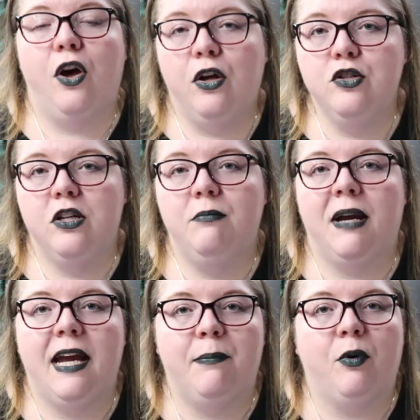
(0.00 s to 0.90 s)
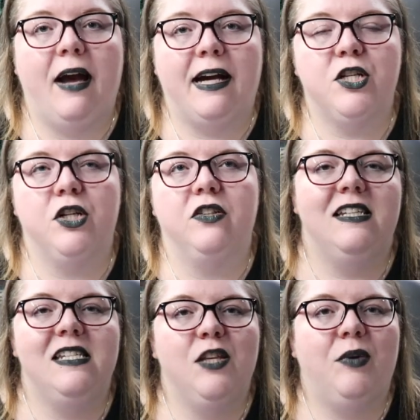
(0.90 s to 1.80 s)
Cauldron by April Asher.
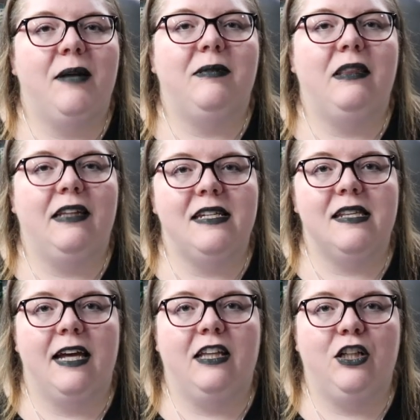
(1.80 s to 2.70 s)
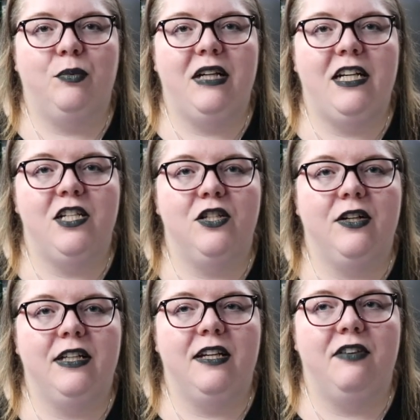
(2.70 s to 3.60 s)
This is the one I'm least likely to read
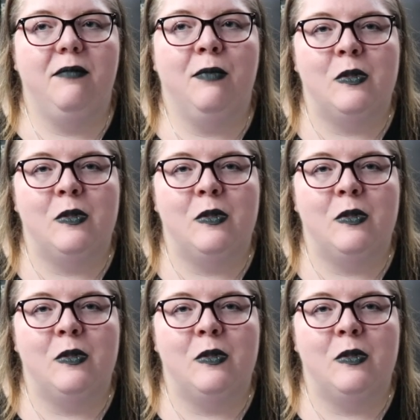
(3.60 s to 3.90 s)
during the event,